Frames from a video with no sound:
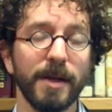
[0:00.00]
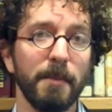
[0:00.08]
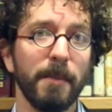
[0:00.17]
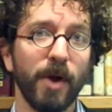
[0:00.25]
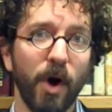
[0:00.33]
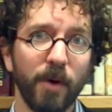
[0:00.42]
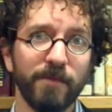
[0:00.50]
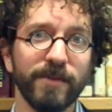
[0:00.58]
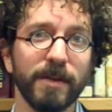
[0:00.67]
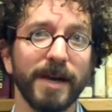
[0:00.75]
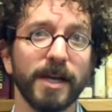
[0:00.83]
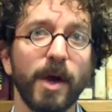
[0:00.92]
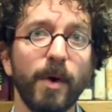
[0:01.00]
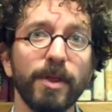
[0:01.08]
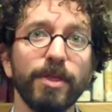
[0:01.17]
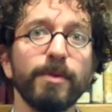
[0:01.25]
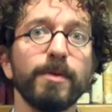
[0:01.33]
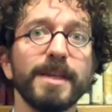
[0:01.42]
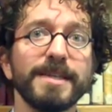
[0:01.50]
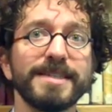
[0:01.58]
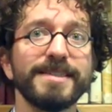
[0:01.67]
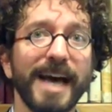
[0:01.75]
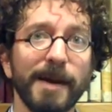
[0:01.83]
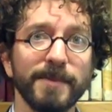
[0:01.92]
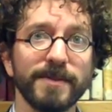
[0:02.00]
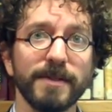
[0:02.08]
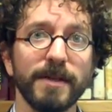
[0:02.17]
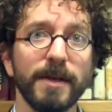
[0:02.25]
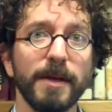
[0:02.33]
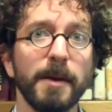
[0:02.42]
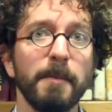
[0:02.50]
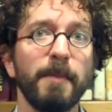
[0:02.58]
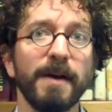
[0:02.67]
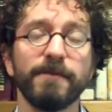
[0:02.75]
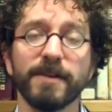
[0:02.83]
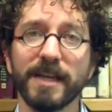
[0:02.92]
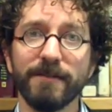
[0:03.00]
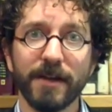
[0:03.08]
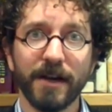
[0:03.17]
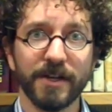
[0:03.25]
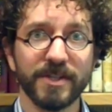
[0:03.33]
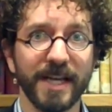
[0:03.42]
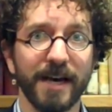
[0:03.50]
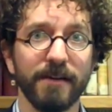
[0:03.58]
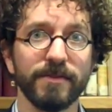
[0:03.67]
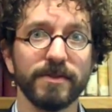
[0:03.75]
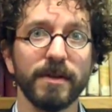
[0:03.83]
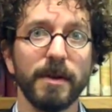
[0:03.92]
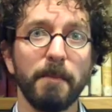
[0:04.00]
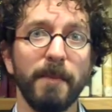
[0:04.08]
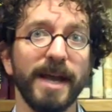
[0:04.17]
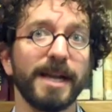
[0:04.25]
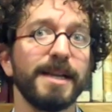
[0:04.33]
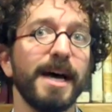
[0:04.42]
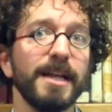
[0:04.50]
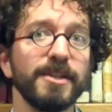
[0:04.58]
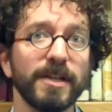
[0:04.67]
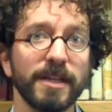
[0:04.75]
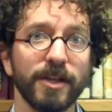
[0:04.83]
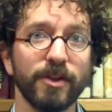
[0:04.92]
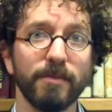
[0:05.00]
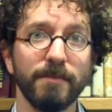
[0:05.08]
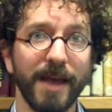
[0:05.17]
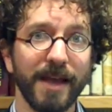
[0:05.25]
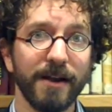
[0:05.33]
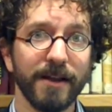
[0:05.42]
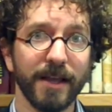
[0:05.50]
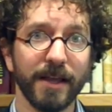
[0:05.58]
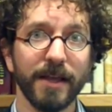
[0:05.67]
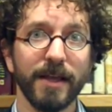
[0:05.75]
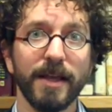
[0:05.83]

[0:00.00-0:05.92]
But hopefully by going through these steps, by forgiving ourselves, by acknowledging the humanity